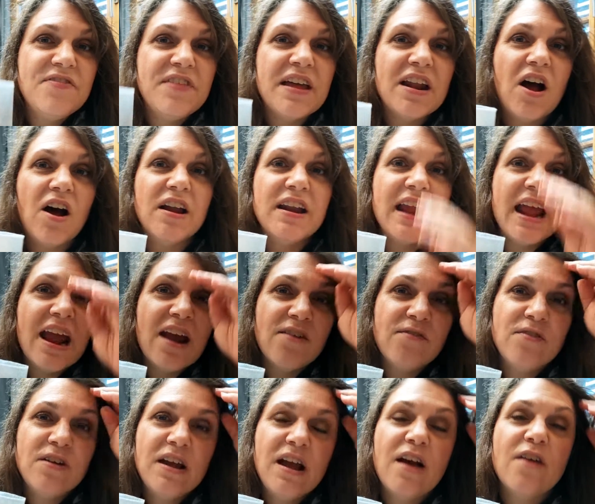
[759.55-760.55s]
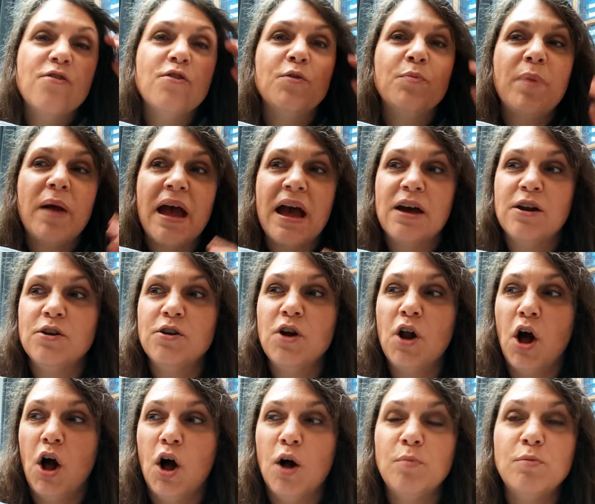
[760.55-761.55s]
that on every other
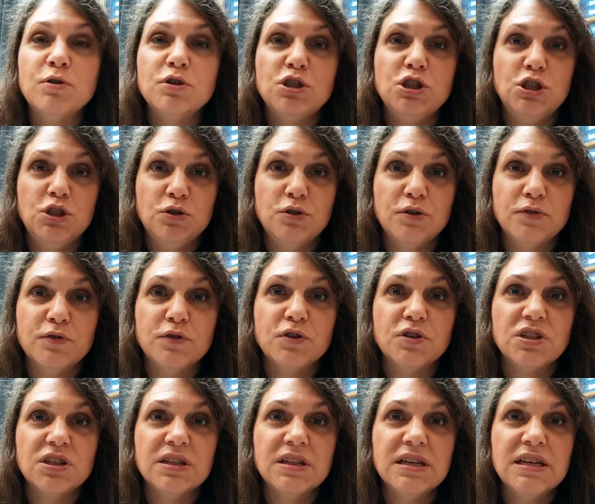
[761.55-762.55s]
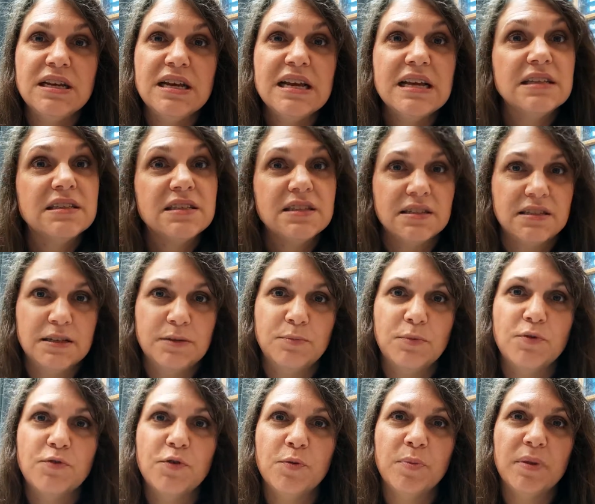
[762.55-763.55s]
pattern almost universally is the
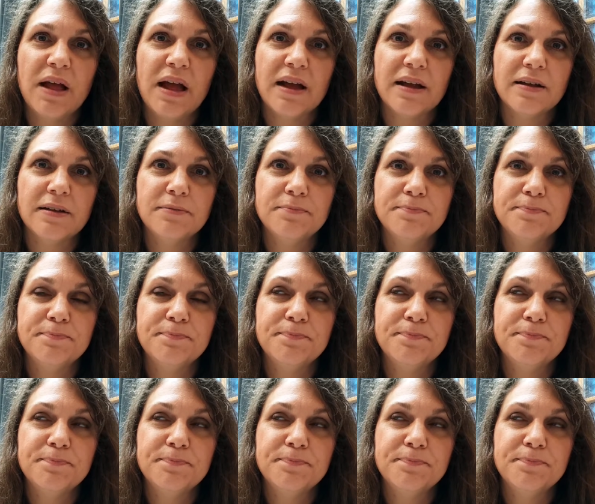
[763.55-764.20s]
symbol for black.